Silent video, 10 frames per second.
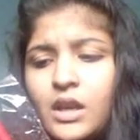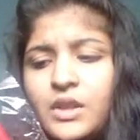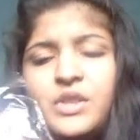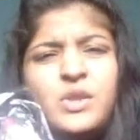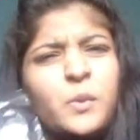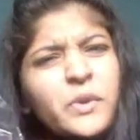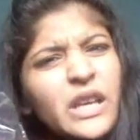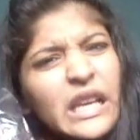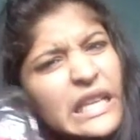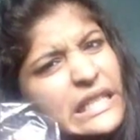they're so
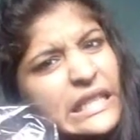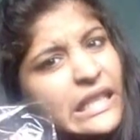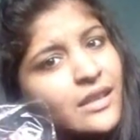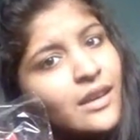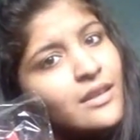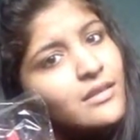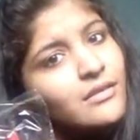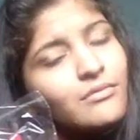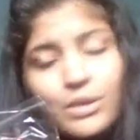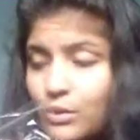pretty easy, and
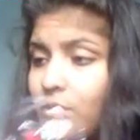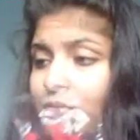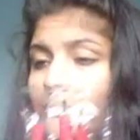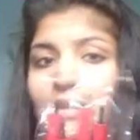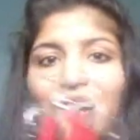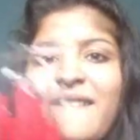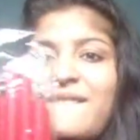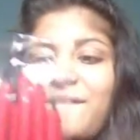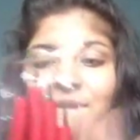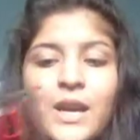you know,
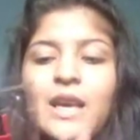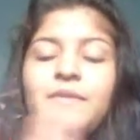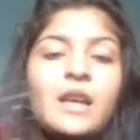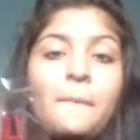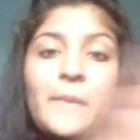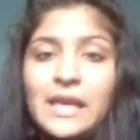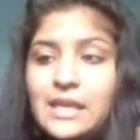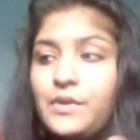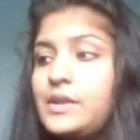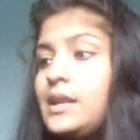gives
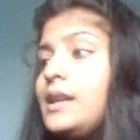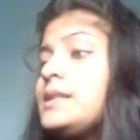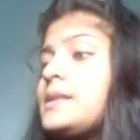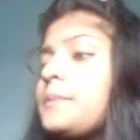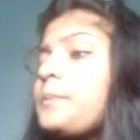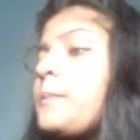amazing results.